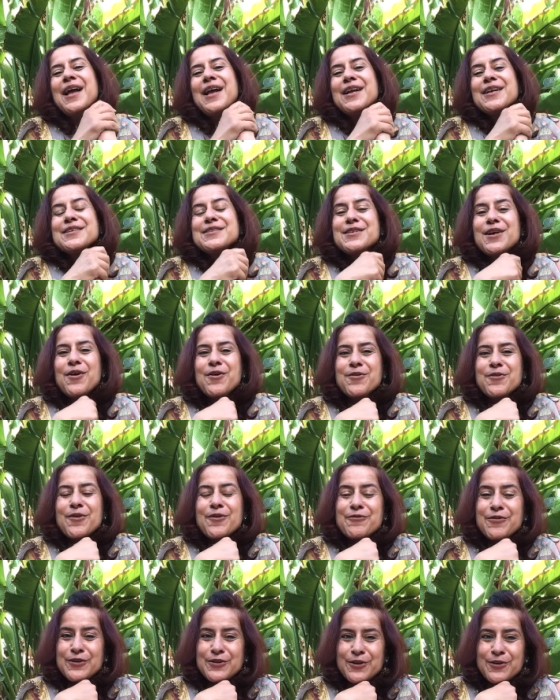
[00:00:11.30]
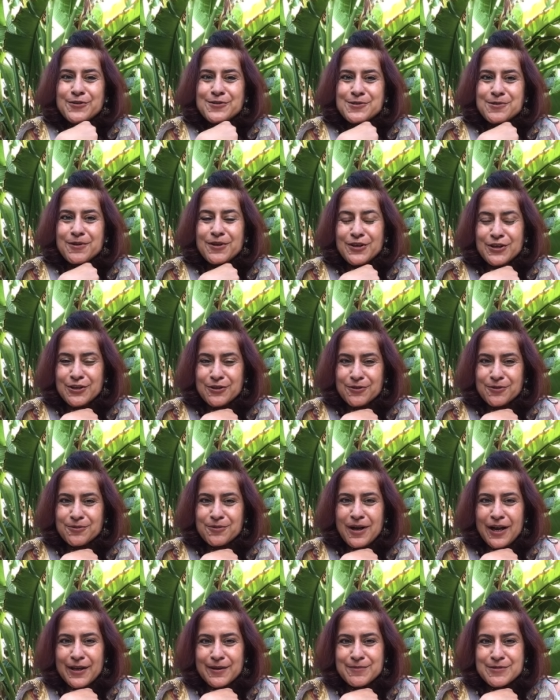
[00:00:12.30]
So, for those who are new,
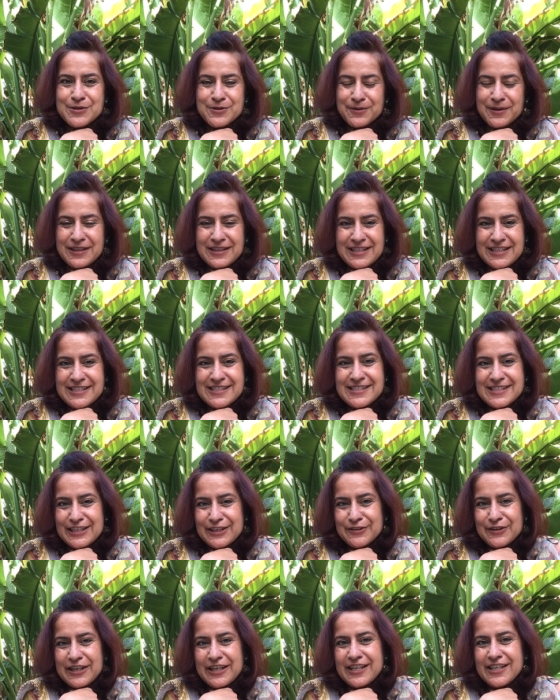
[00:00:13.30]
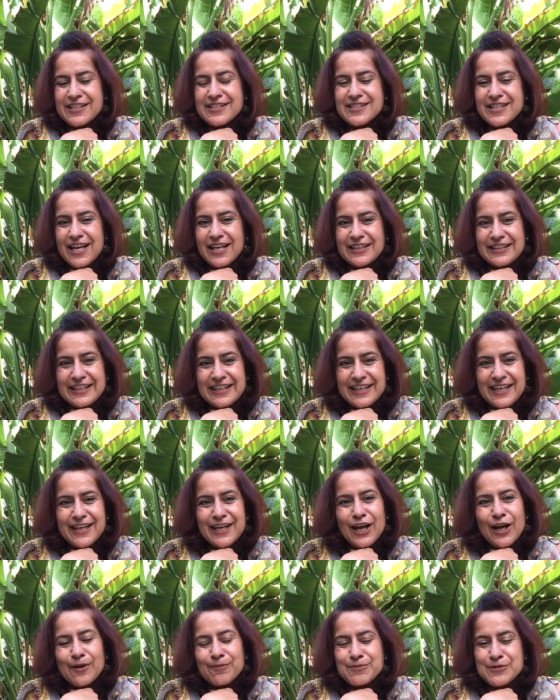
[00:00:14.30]
I'm doing these series leading
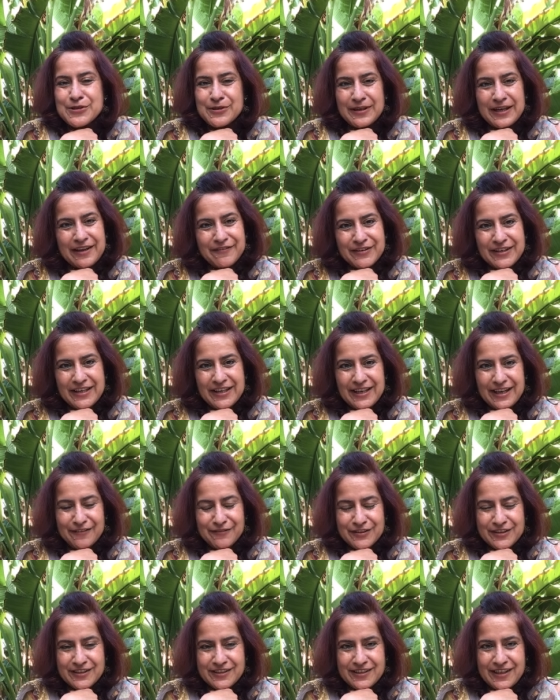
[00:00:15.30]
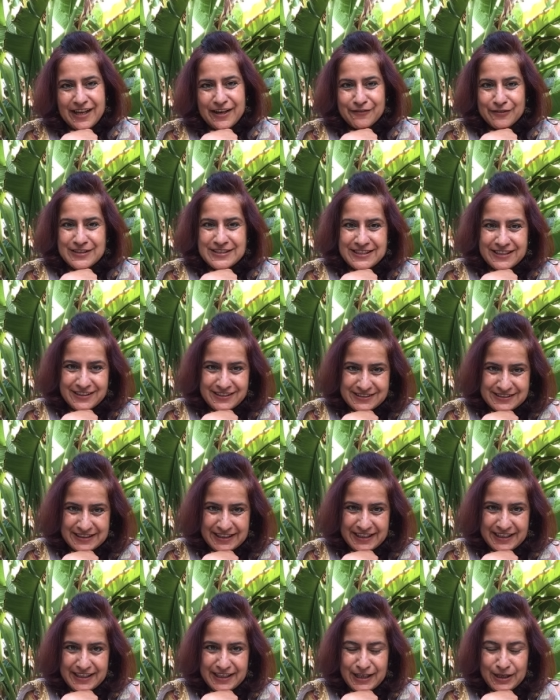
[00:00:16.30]
up to 11:11 every single
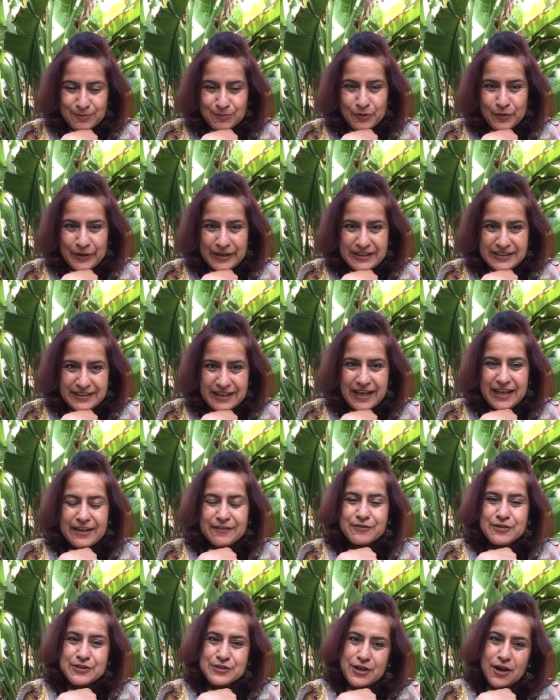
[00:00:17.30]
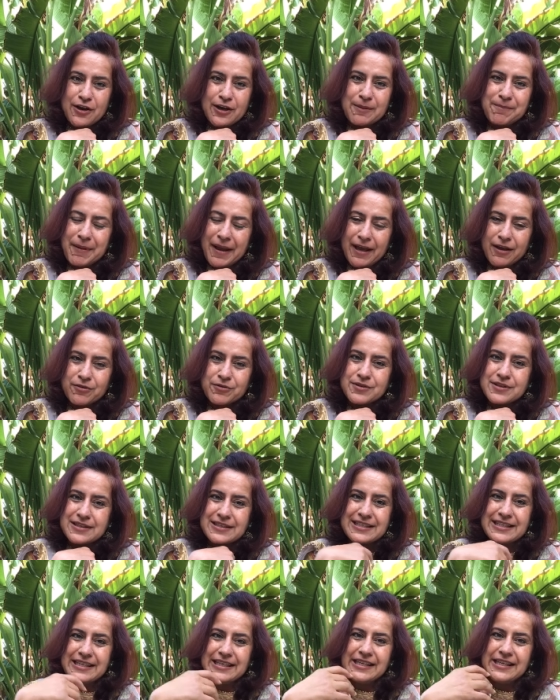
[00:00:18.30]
day. I'm going live to talk about
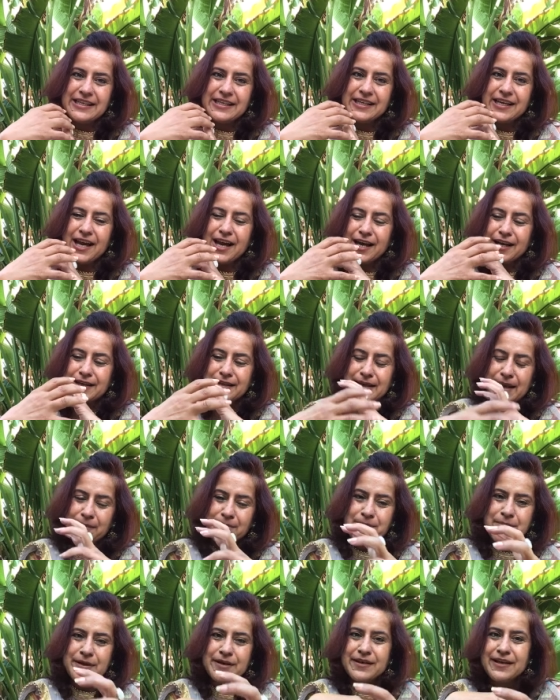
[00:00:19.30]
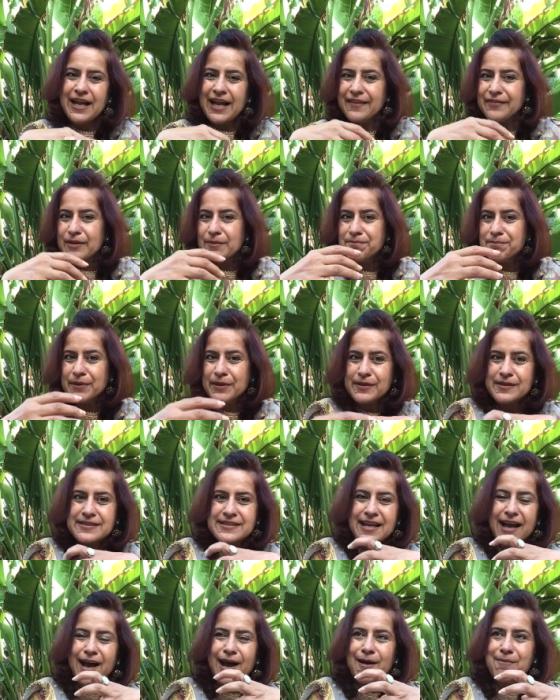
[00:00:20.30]
the number and the build
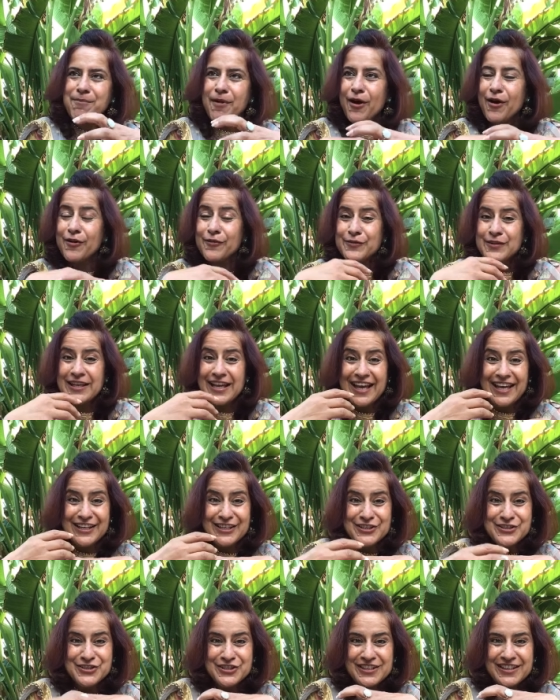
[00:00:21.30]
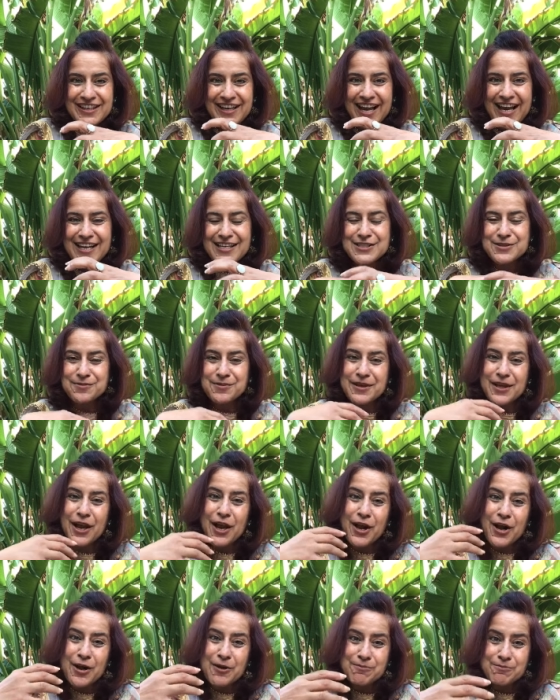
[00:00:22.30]
up of the energy as we are
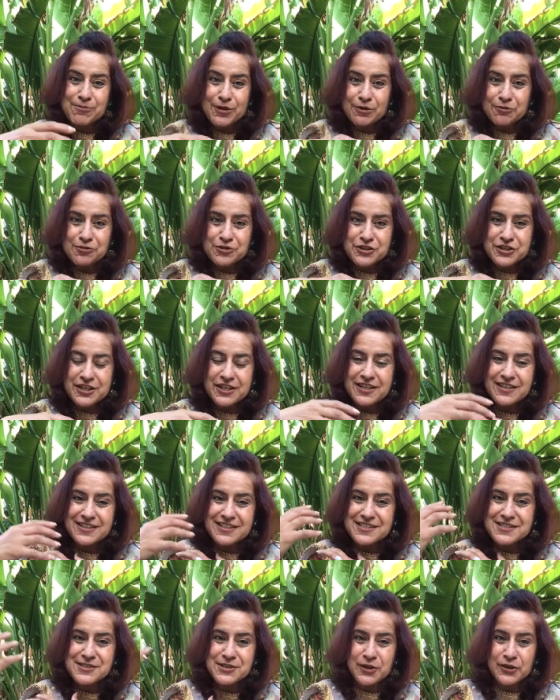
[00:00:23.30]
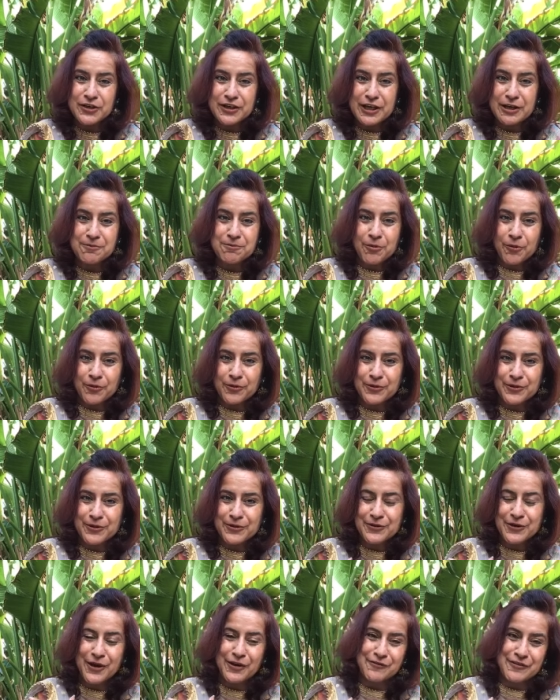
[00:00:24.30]
approaching the Stargate portal
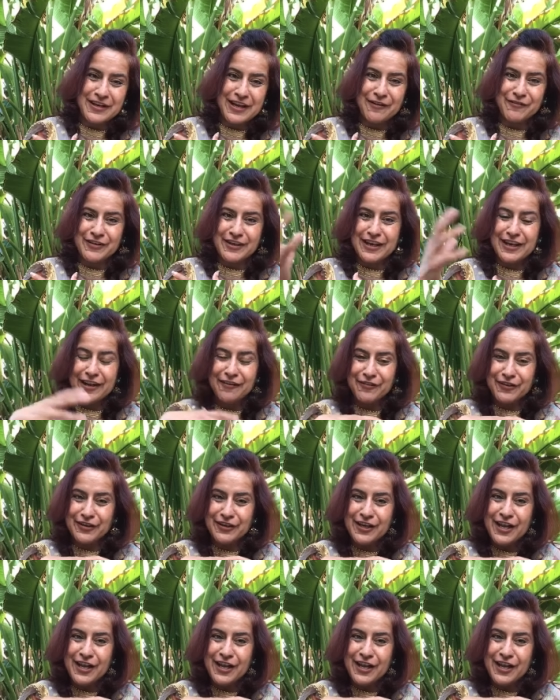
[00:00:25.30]
of 11:11.